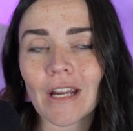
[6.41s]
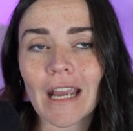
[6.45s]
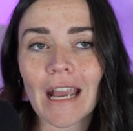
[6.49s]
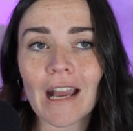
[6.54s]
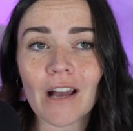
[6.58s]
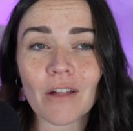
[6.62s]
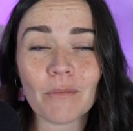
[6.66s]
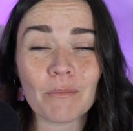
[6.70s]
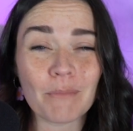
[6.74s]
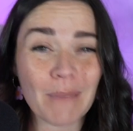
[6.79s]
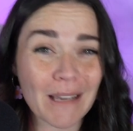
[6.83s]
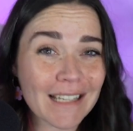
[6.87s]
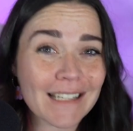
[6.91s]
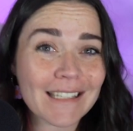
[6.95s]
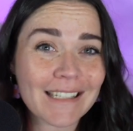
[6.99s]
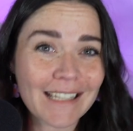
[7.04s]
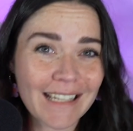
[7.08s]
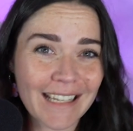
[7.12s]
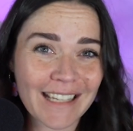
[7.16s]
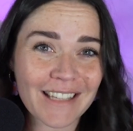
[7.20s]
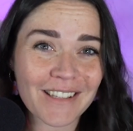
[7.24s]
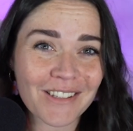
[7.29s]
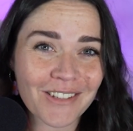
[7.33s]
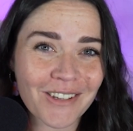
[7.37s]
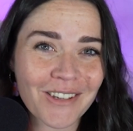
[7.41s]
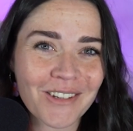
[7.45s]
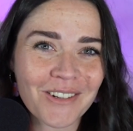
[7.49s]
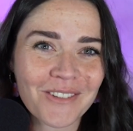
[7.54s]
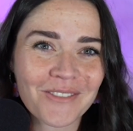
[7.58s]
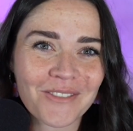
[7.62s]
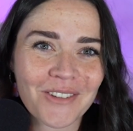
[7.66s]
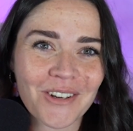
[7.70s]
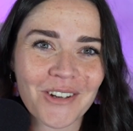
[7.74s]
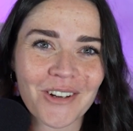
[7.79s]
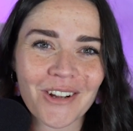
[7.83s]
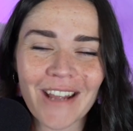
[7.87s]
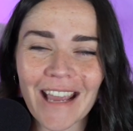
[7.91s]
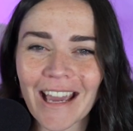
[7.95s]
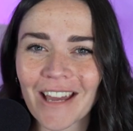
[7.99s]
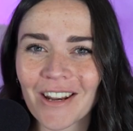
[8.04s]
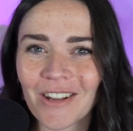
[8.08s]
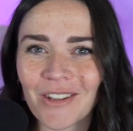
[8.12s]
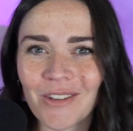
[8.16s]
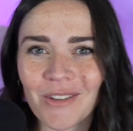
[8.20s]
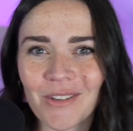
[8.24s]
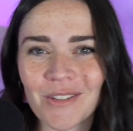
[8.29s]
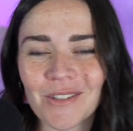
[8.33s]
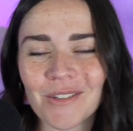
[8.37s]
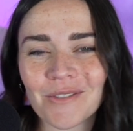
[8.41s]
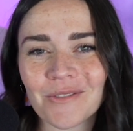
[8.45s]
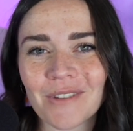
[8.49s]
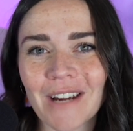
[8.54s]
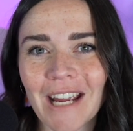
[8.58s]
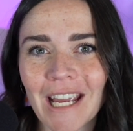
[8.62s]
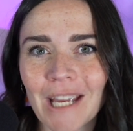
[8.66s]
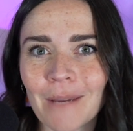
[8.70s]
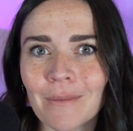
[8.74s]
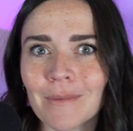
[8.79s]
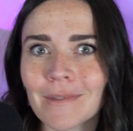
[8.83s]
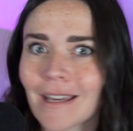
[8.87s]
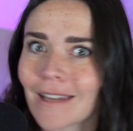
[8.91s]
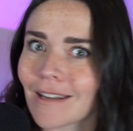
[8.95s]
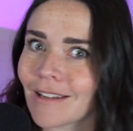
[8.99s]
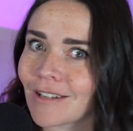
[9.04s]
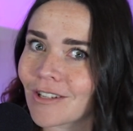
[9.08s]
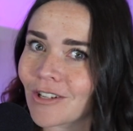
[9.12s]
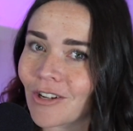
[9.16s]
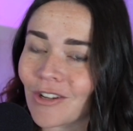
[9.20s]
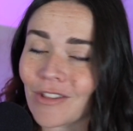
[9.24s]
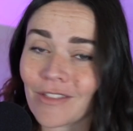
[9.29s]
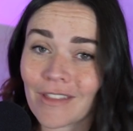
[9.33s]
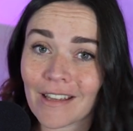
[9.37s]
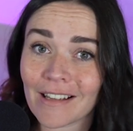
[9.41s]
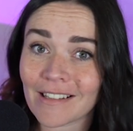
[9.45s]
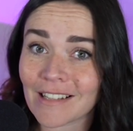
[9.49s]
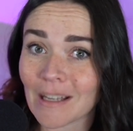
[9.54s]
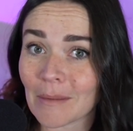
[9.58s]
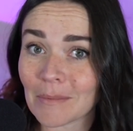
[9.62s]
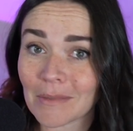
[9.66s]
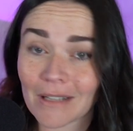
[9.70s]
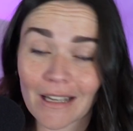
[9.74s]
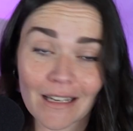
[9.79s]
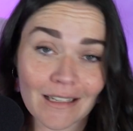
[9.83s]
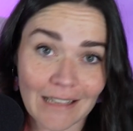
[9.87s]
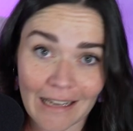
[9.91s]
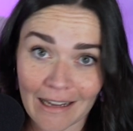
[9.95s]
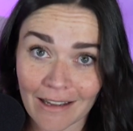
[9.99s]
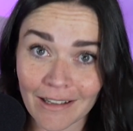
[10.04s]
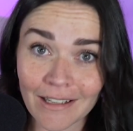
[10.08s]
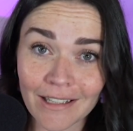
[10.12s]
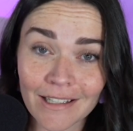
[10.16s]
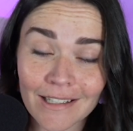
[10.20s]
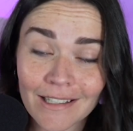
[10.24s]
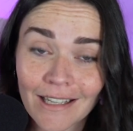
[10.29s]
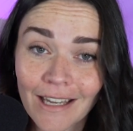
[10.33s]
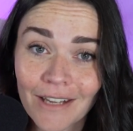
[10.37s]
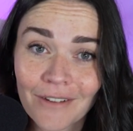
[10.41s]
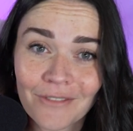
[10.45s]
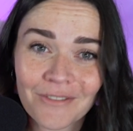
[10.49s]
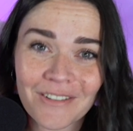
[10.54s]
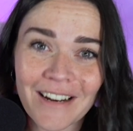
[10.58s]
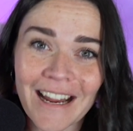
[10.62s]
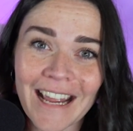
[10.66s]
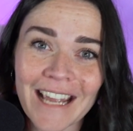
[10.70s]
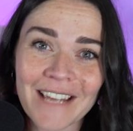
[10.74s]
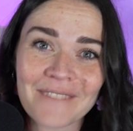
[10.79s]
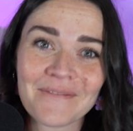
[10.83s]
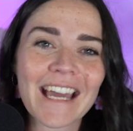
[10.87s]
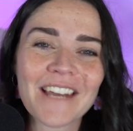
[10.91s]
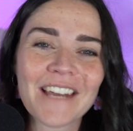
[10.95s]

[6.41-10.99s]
how best to insert a photo, how to use frames, how to turn things upside down inside a frame,